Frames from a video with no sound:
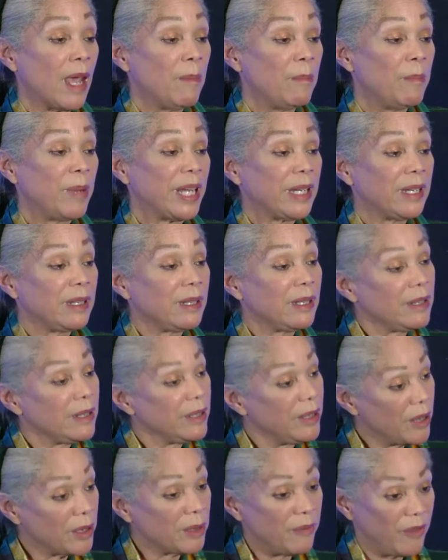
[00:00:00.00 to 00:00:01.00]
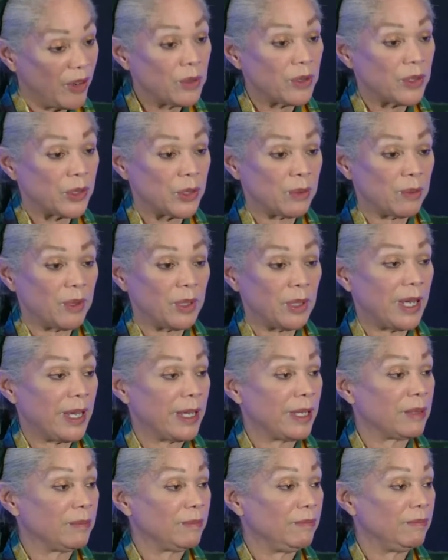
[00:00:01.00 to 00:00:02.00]
But young folks were like,
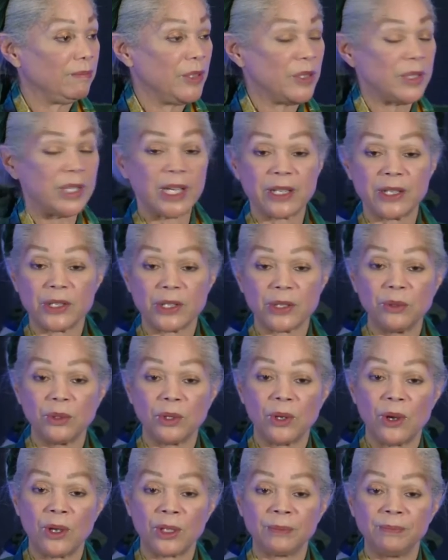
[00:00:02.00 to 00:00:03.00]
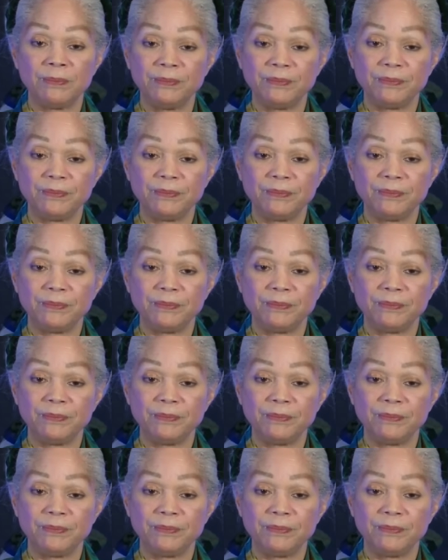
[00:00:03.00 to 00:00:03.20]
you're taking too long.